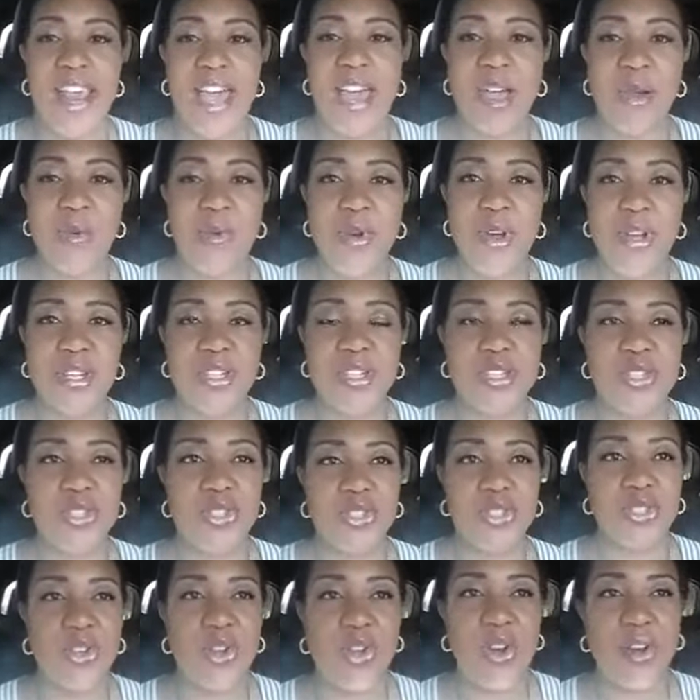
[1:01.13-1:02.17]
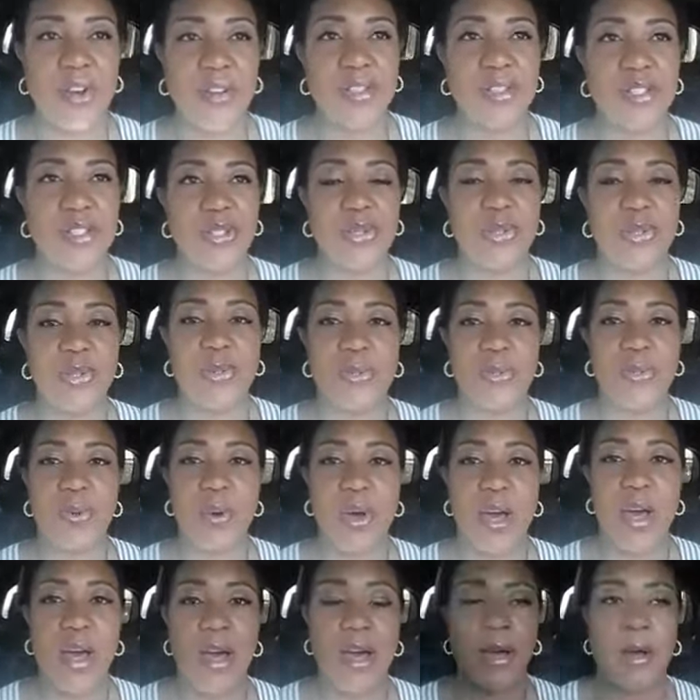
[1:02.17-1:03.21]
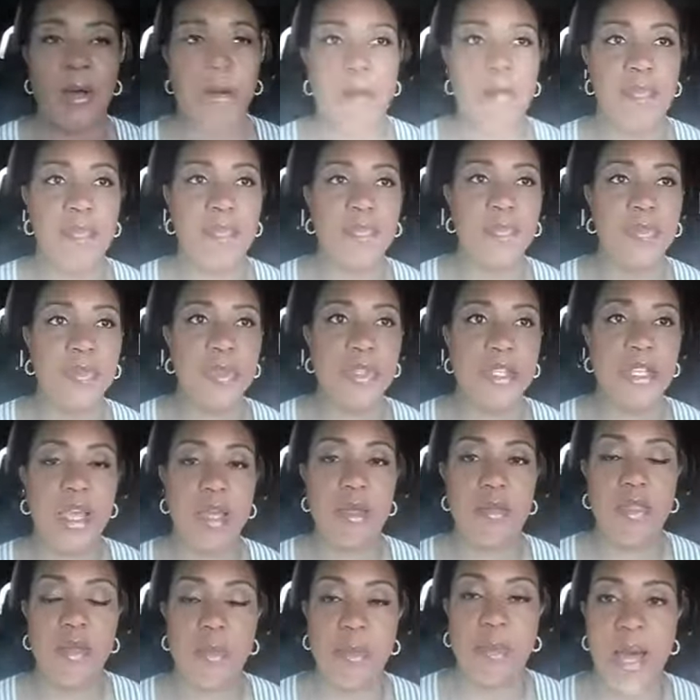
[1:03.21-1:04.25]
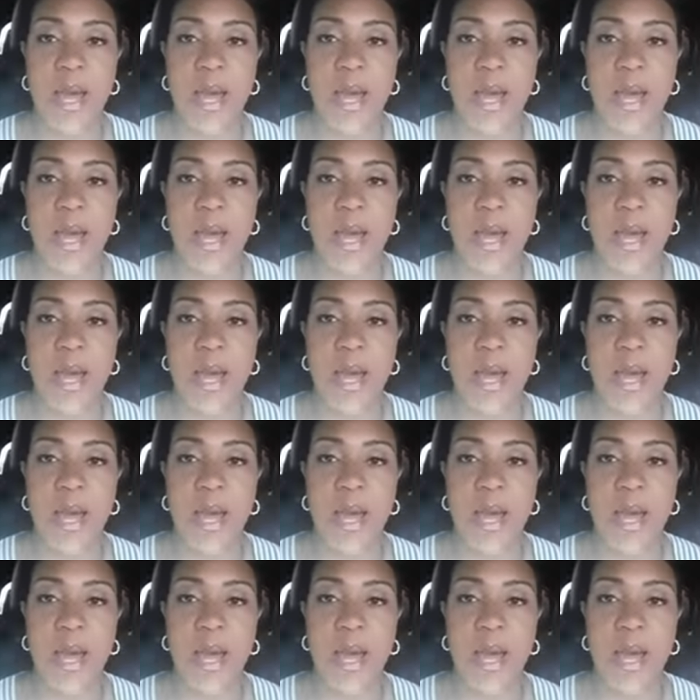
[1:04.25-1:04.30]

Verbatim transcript: I wanted to talk to the